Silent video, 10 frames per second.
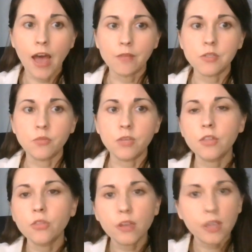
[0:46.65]
So we
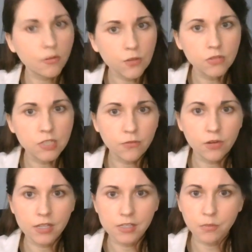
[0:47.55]
can look at a few
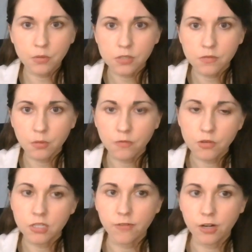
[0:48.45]
different examples from a few
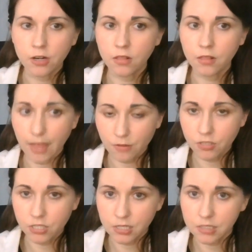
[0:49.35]
different
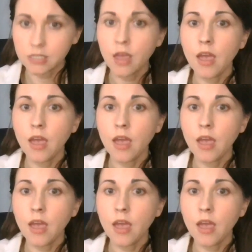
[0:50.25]
languages,